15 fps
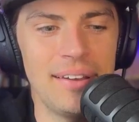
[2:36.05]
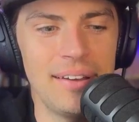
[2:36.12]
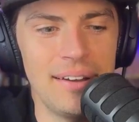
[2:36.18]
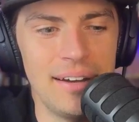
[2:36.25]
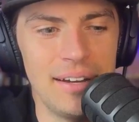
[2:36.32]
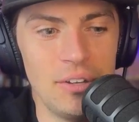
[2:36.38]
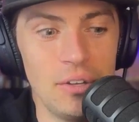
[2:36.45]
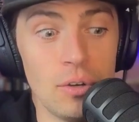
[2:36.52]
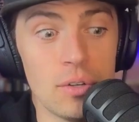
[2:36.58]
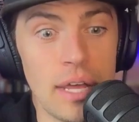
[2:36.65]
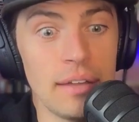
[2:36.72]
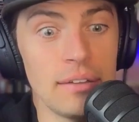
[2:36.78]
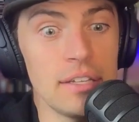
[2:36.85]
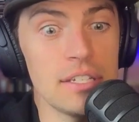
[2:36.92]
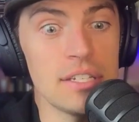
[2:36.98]

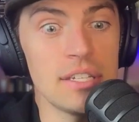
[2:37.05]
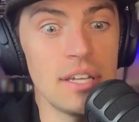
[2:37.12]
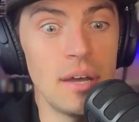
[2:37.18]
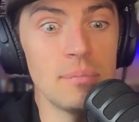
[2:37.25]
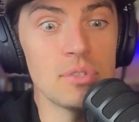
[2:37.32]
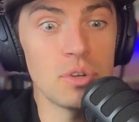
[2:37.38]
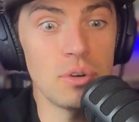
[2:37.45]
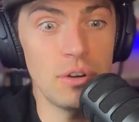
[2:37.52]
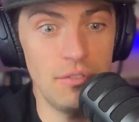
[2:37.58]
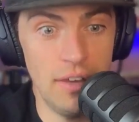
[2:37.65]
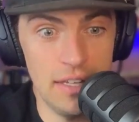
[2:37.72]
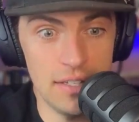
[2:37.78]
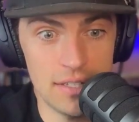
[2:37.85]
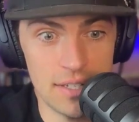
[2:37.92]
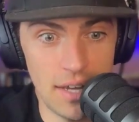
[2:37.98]
at least some sort of
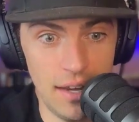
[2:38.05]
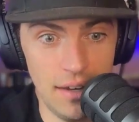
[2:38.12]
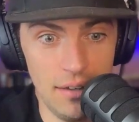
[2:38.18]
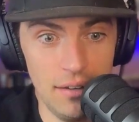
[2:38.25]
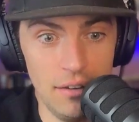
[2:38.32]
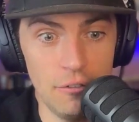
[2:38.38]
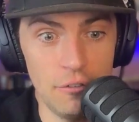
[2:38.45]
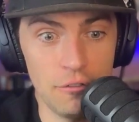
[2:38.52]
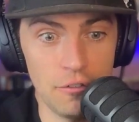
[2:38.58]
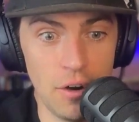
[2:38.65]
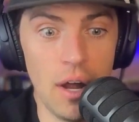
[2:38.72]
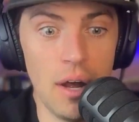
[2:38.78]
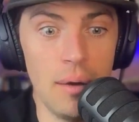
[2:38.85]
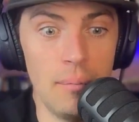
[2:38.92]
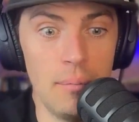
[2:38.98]
insight
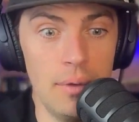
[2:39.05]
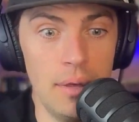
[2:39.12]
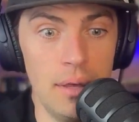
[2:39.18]
from,